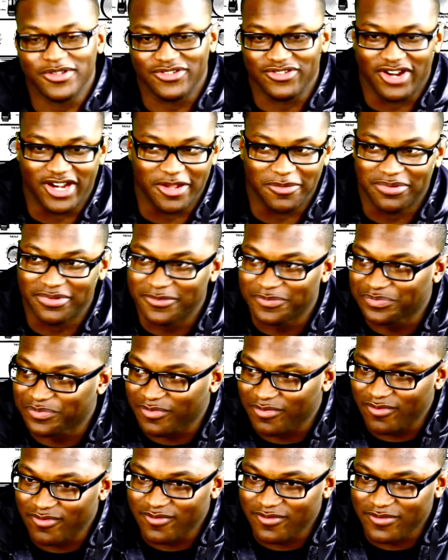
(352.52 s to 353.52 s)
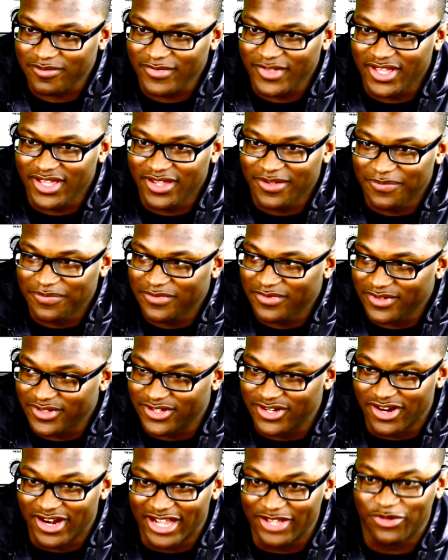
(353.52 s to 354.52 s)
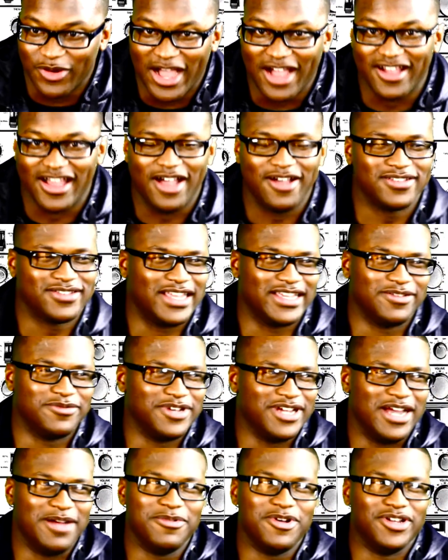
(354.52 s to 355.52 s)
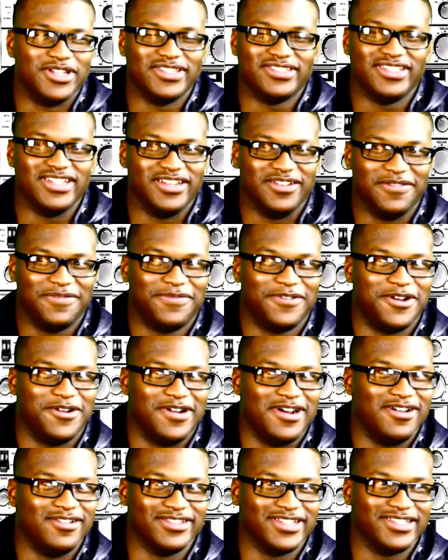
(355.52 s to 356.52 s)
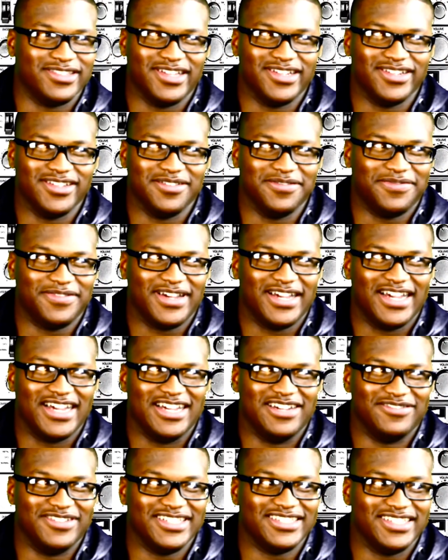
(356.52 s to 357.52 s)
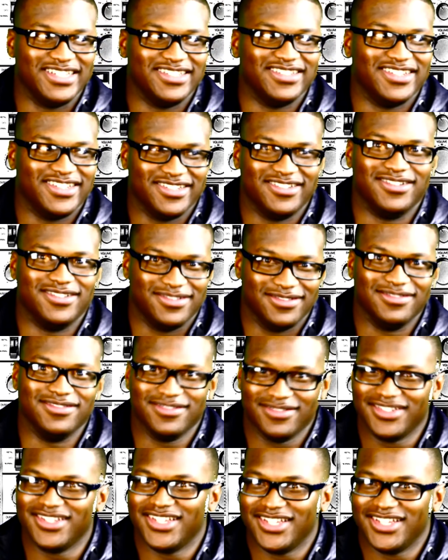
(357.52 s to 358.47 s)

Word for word: so you know, you send four instead of five. You know, I, I was like, man, I'm only sending four. I don't think they need five. I think they, um,